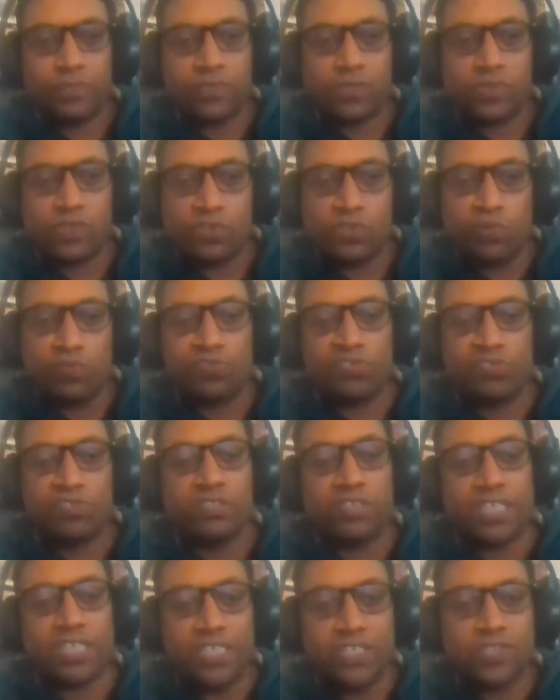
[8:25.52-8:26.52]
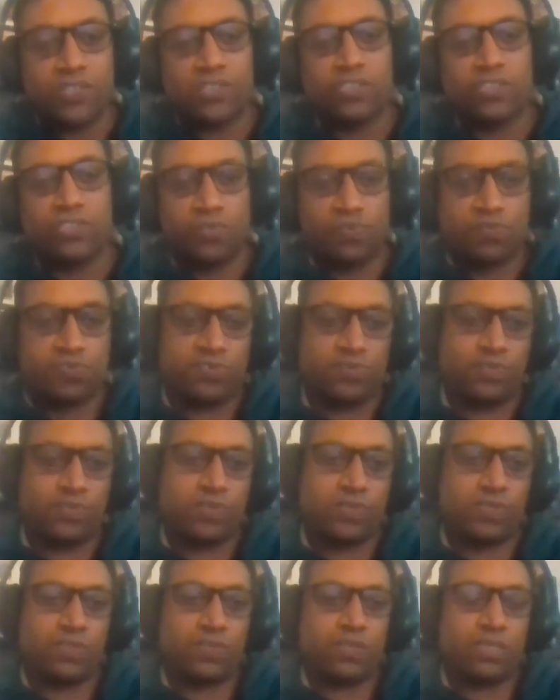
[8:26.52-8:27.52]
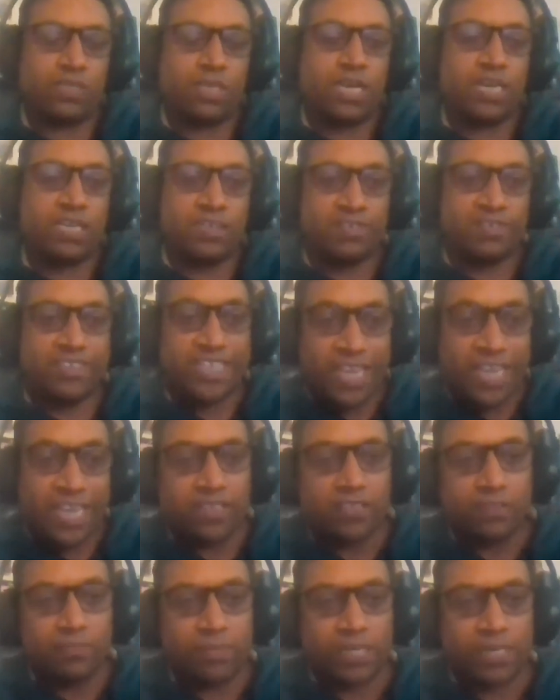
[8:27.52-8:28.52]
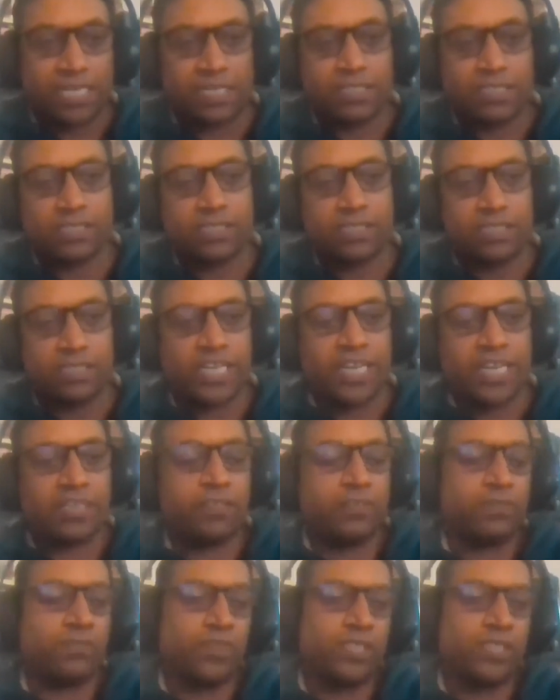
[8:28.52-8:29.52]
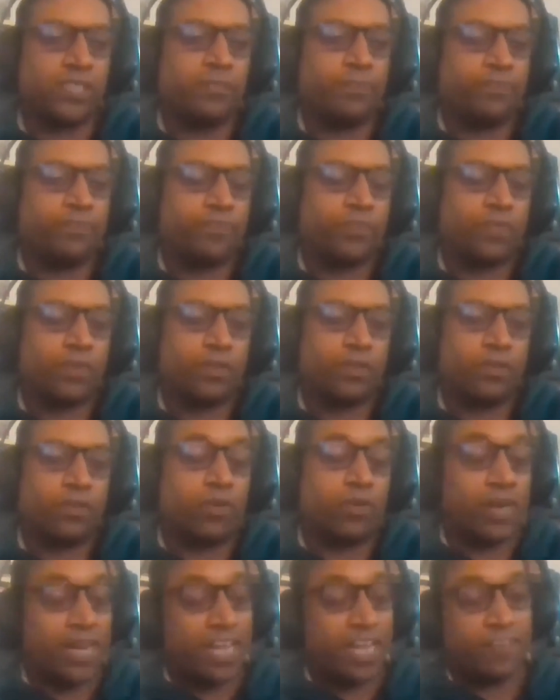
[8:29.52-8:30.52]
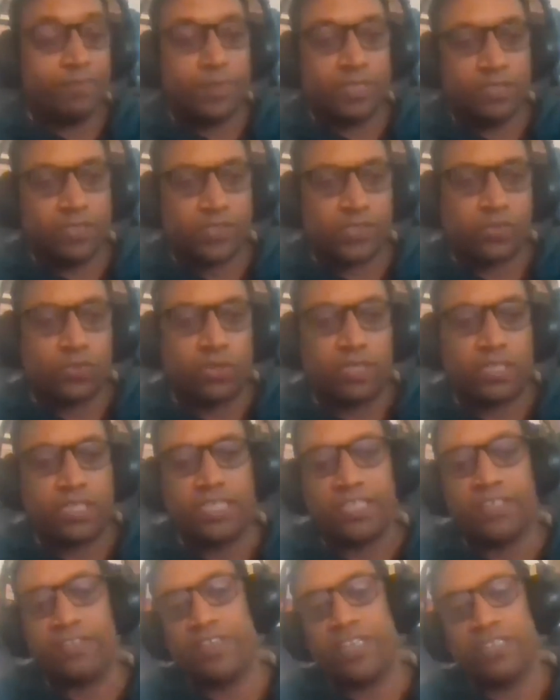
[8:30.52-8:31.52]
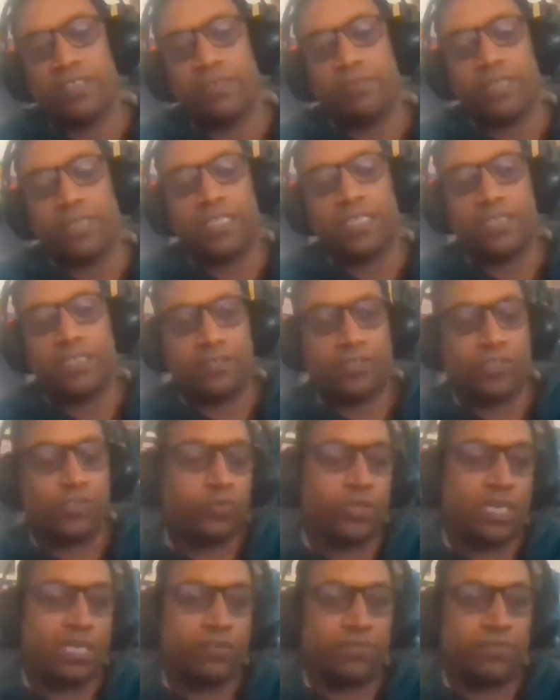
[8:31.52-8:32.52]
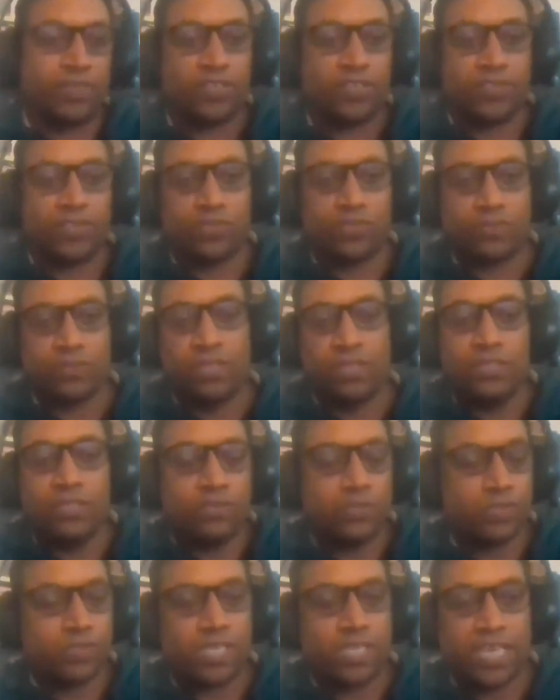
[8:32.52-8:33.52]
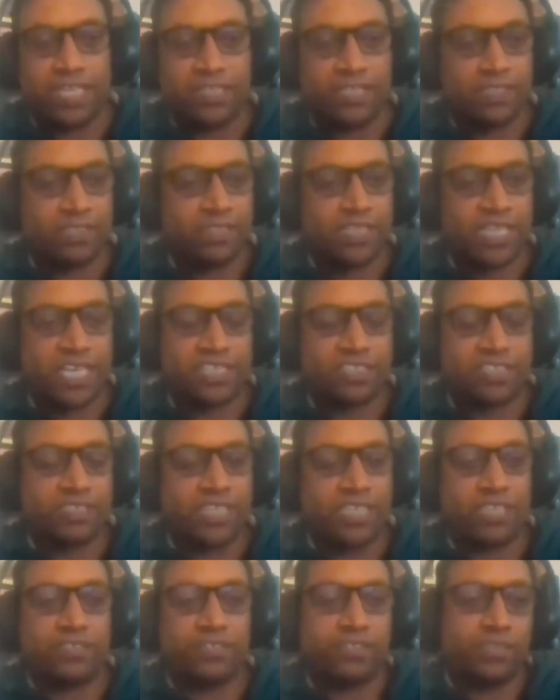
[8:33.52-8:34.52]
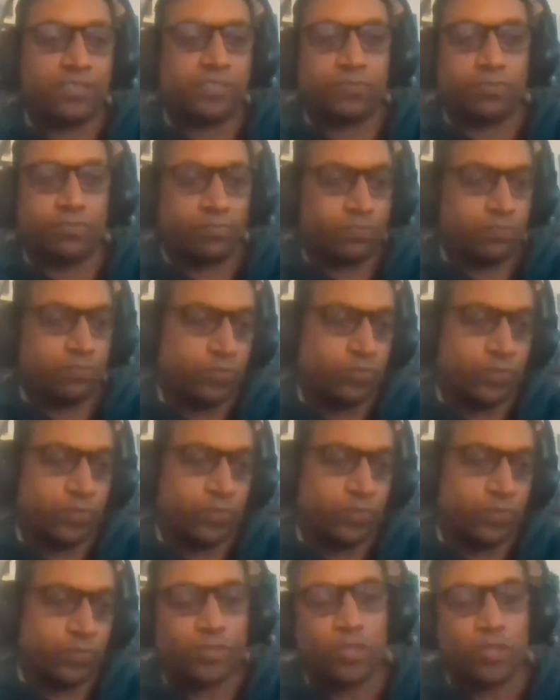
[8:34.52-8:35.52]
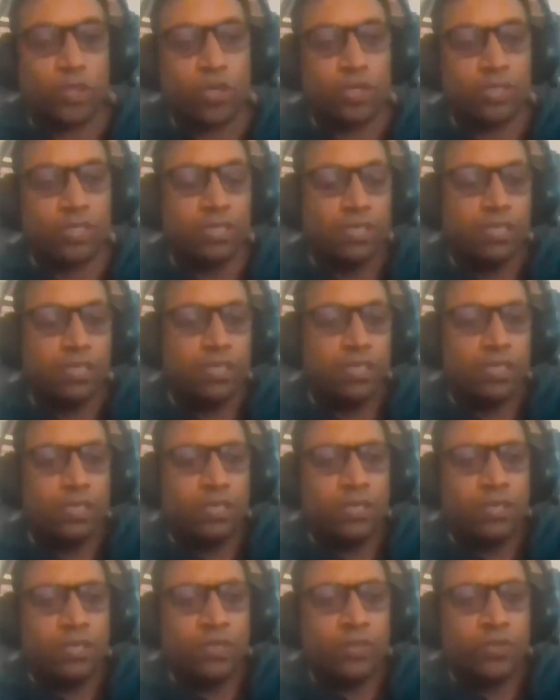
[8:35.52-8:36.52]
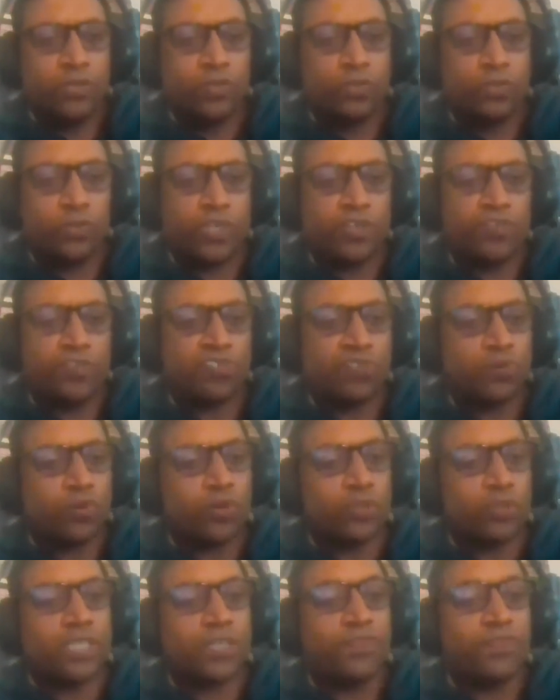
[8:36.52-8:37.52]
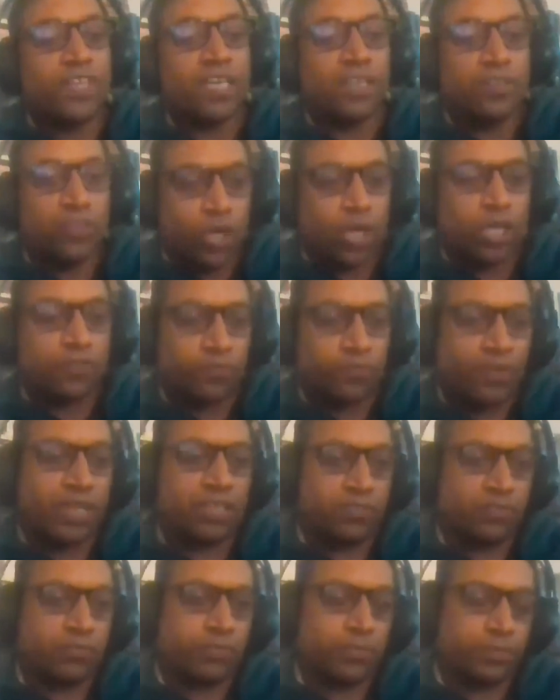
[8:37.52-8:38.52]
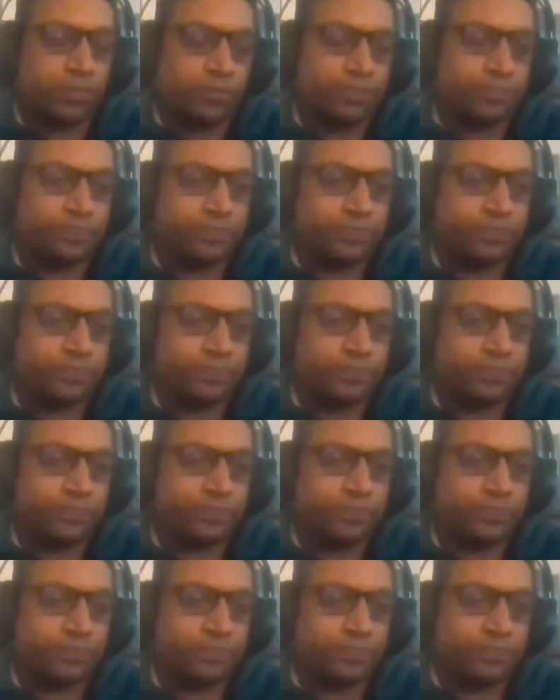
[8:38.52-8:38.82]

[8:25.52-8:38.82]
social institutions are created by us collectively, or have been historically created by our various societies and nationalities to which we belong, to ensure that we are not vulnerable.